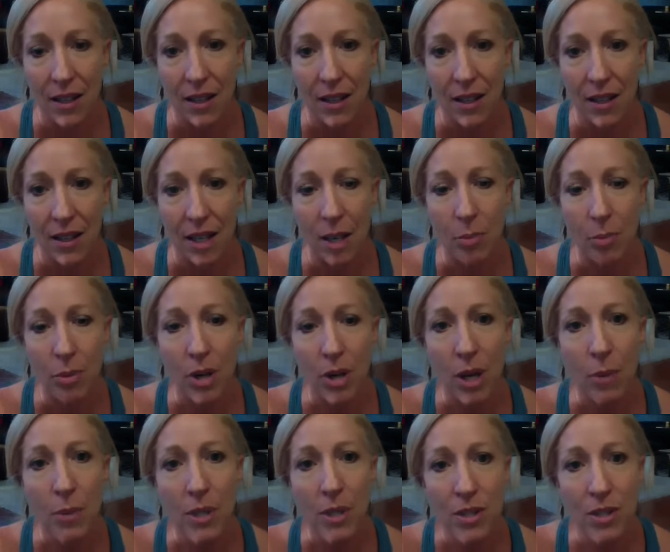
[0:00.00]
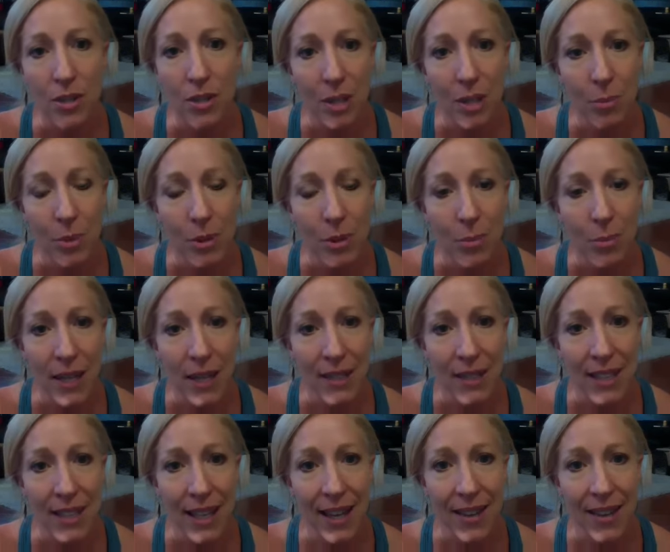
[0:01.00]
And I promise you'll get put back
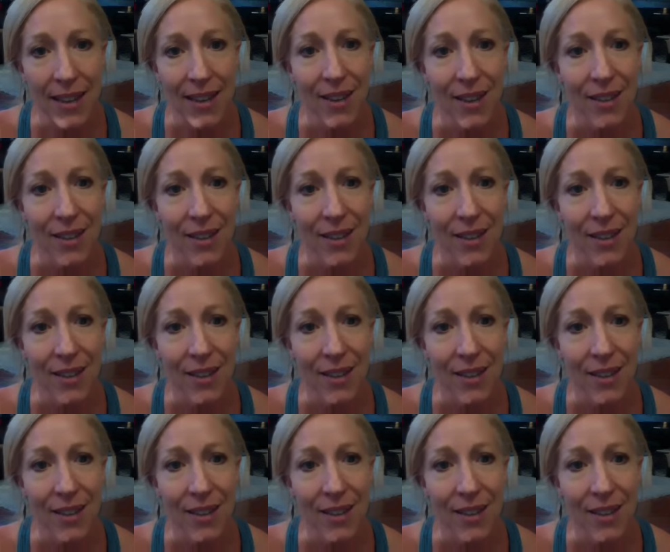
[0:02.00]
together.